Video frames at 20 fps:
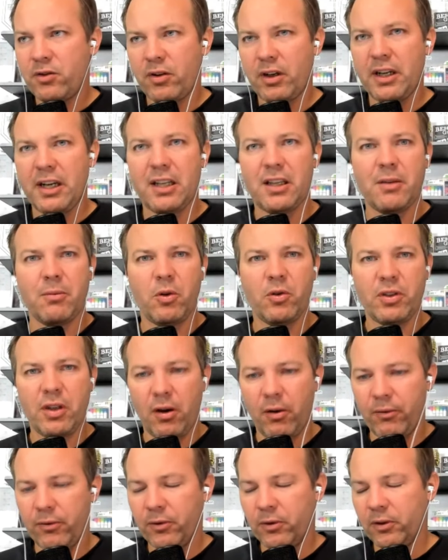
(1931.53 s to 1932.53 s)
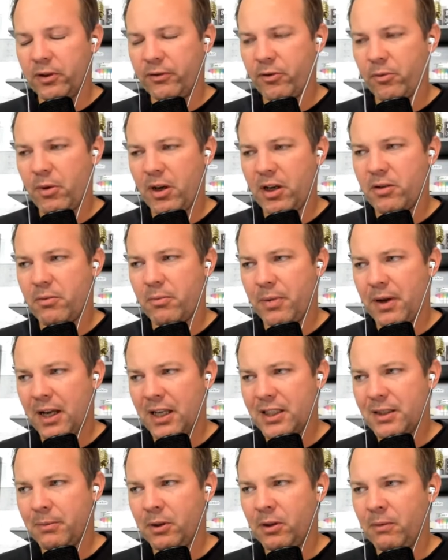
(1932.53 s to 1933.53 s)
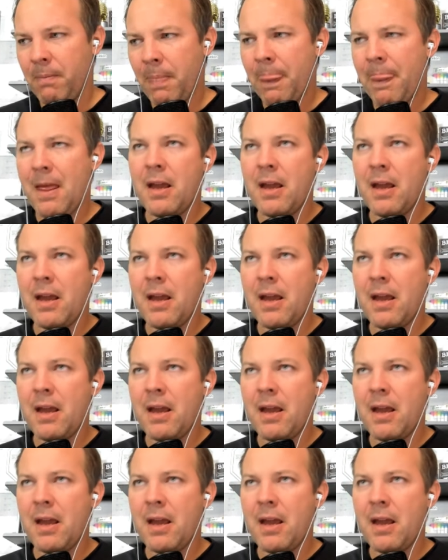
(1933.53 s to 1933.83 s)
trying to get the most helpful information possible.